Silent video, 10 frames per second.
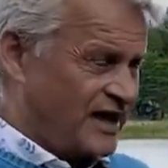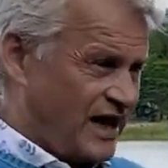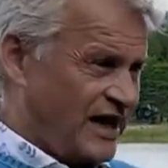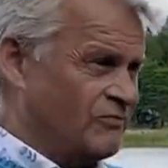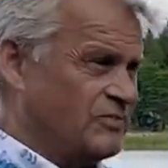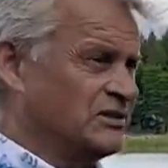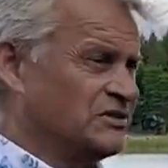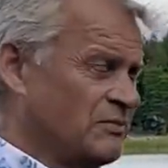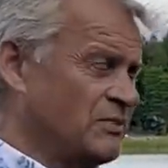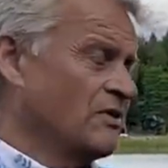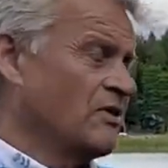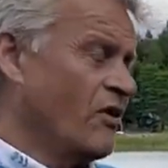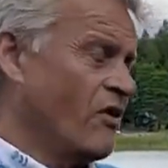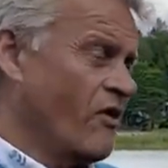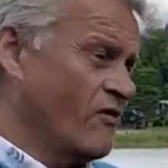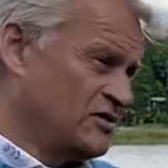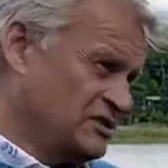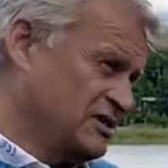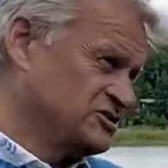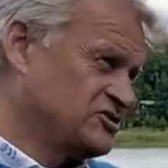and build-up of
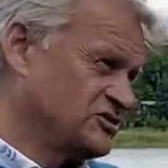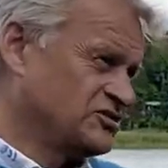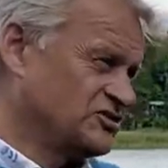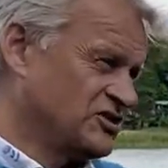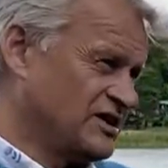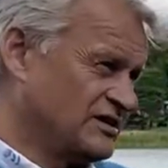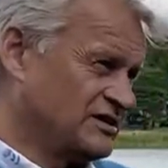industrial society,